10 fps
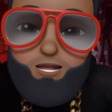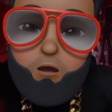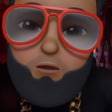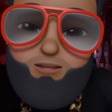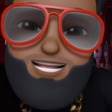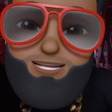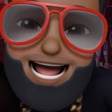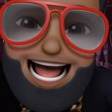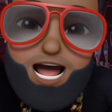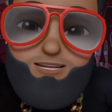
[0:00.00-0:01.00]
Where is my
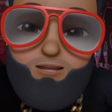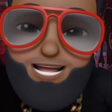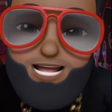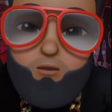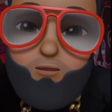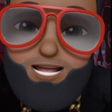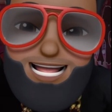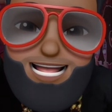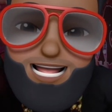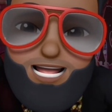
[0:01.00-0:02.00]
African
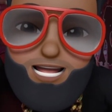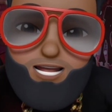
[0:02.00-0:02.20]
queen?